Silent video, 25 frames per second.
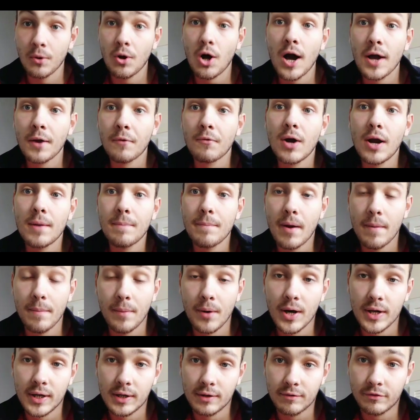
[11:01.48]
I ride my
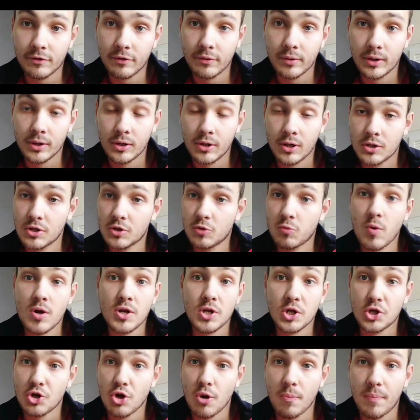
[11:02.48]
bike everywhere. I just went
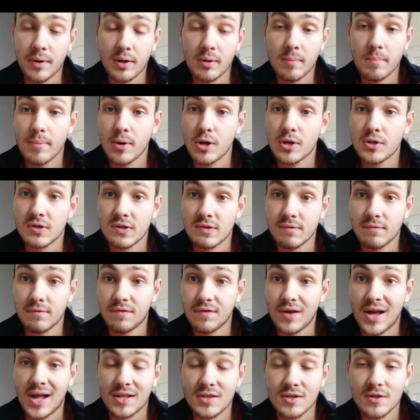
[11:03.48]
shopping, burnt some
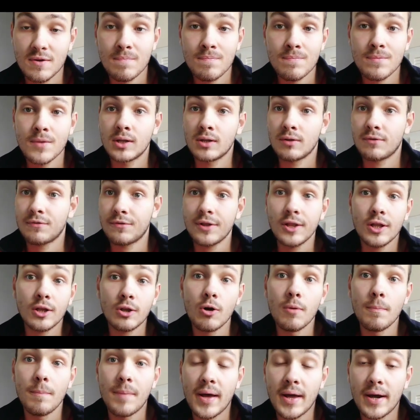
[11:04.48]
fat, and I feel a
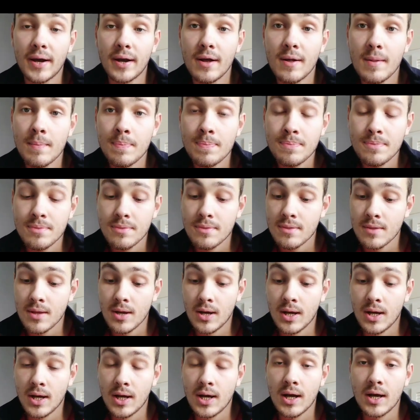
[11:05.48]
lot better
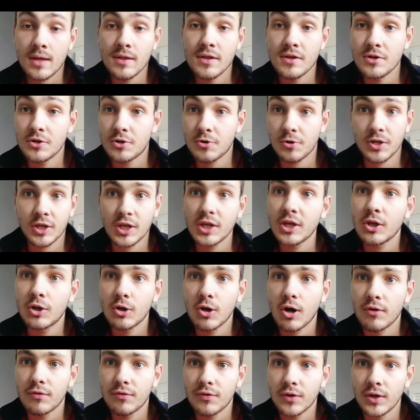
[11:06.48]
than drinking
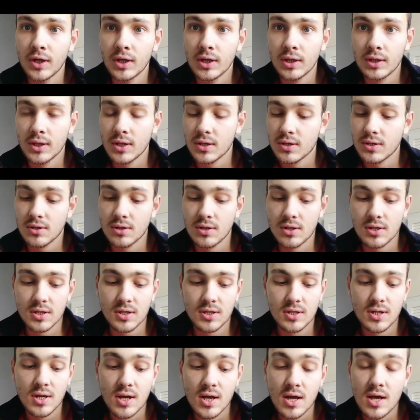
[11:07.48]
coffee. And this is
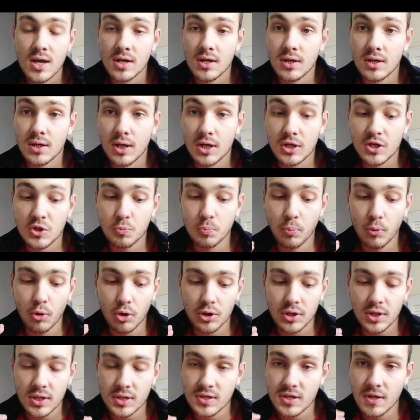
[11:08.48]

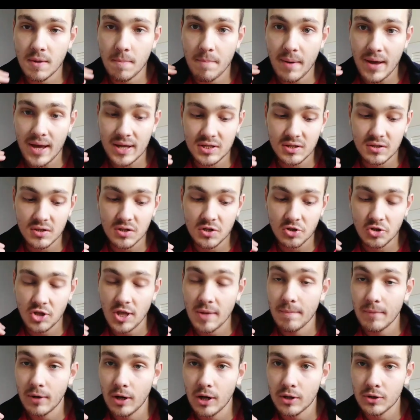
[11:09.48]
sport is the best
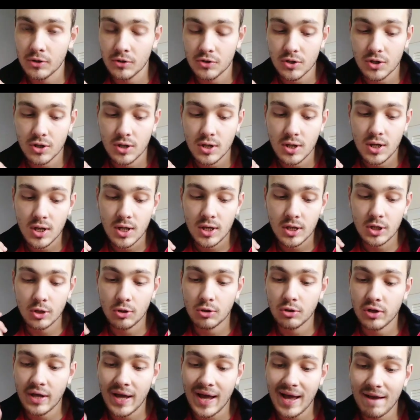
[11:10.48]
stimulant you
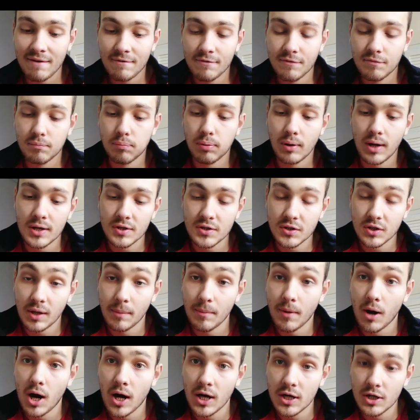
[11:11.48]
can have, plus
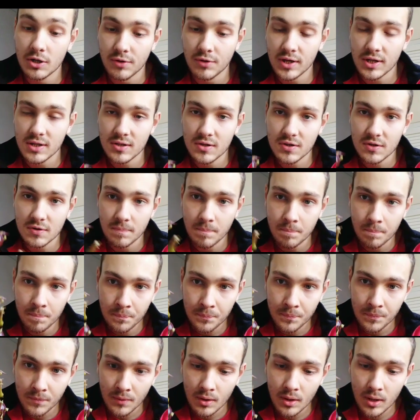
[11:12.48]
carbohydrates.
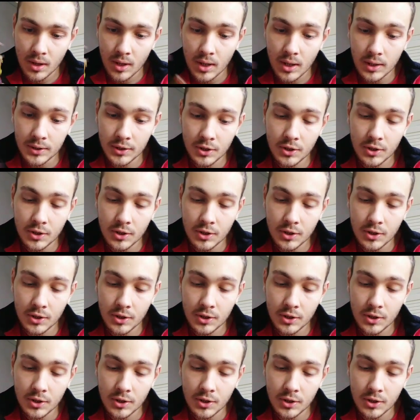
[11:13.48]
I